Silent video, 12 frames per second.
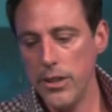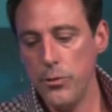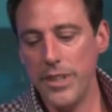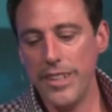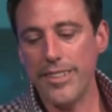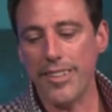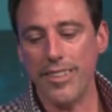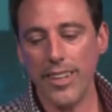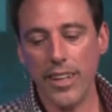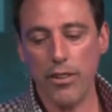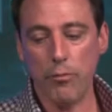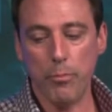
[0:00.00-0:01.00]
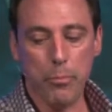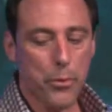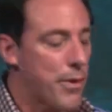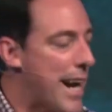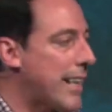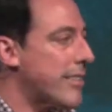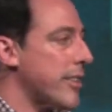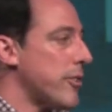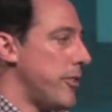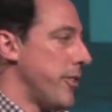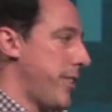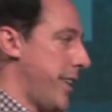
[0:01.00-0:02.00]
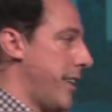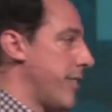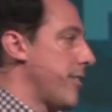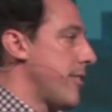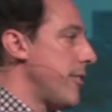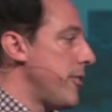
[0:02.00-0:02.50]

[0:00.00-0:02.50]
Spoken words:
You need to think of practical things